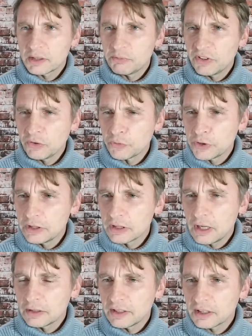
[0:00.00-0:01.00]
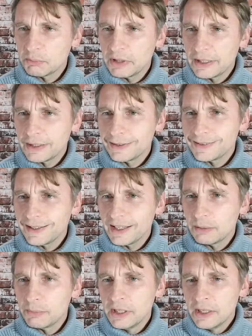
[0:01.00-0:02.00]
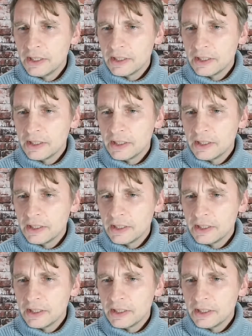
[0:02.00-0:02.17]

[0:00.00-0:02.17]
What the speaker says: feel free to contact me at any time,